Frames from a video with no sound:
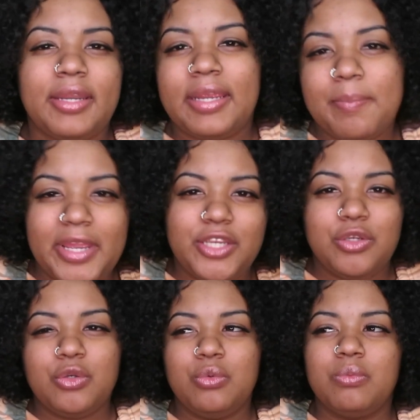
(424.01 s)
they
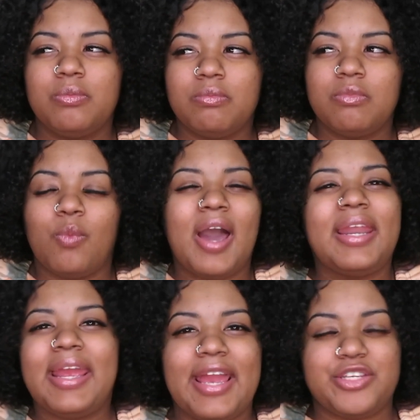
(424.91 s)

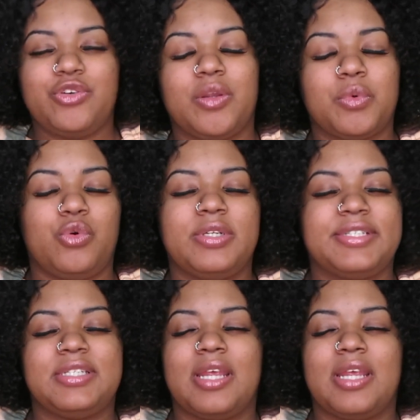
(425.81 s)
ask you all them questions.